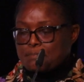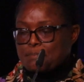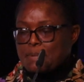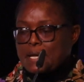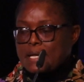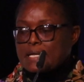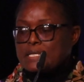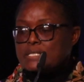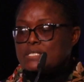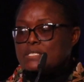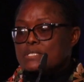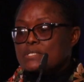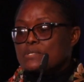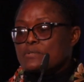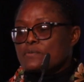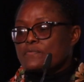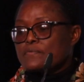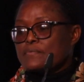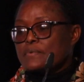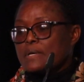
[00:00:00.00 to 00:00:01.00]
packages
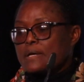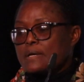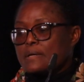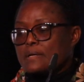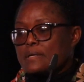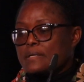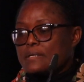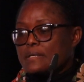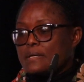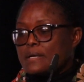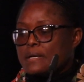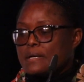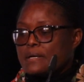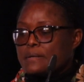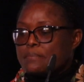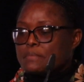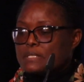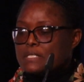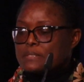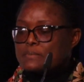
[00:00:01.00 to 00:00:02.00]
of
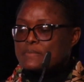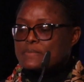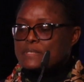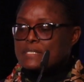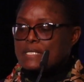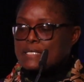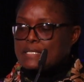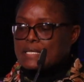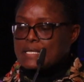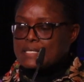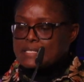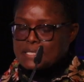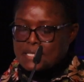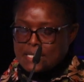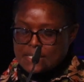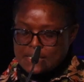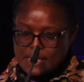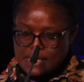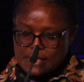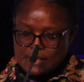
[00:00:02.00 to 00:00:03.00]
minimum standards
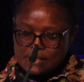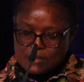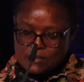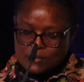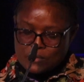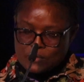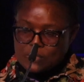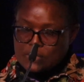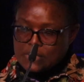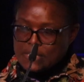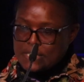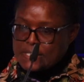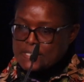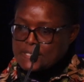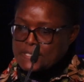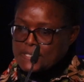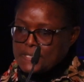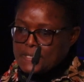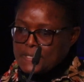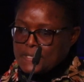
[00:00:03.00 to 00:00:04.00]
that are
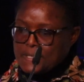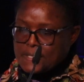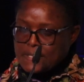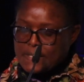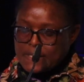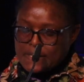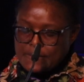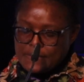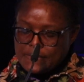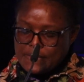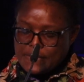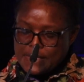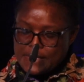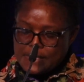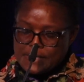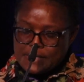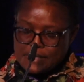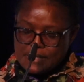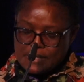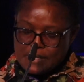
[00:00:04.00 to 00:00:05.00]
included, and
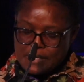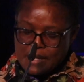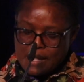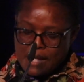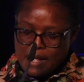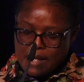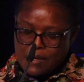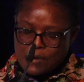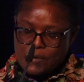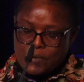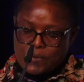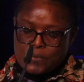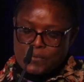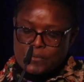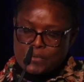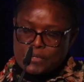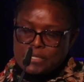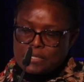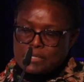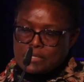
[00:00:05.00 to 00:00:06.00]
then
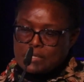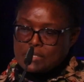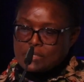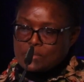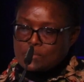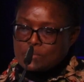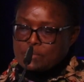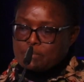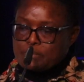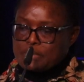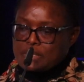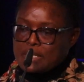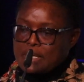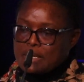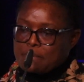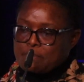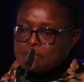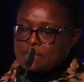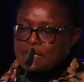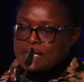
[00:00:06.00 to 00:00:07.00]
how it will be
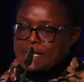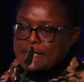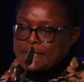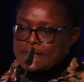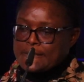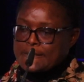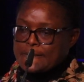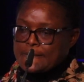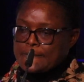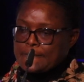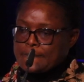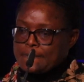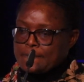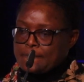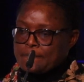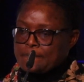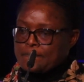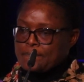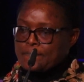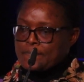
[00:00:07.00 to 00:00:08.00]
applied.
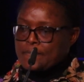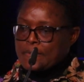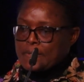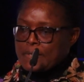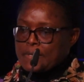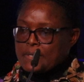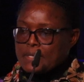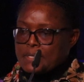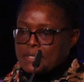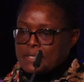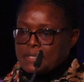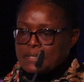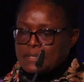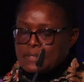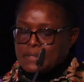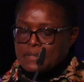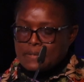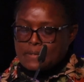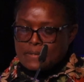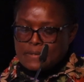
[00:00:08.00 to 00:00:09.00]

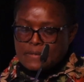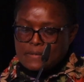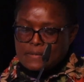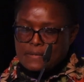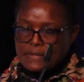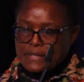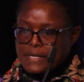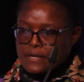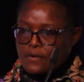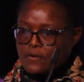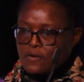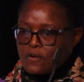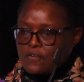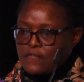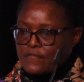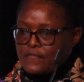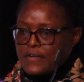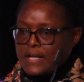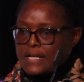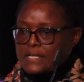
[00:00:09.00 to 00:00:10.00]
The
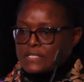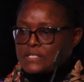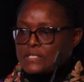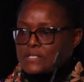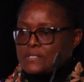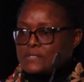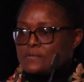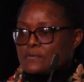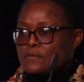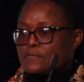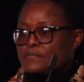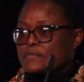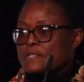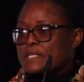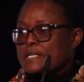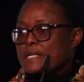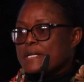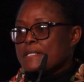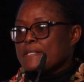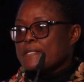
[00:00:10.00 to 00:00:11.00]
core function of
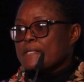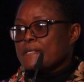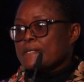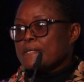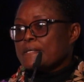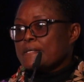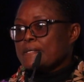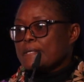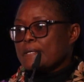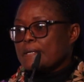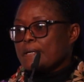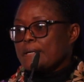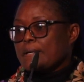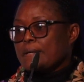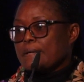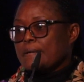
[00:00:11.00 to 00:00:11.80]
training,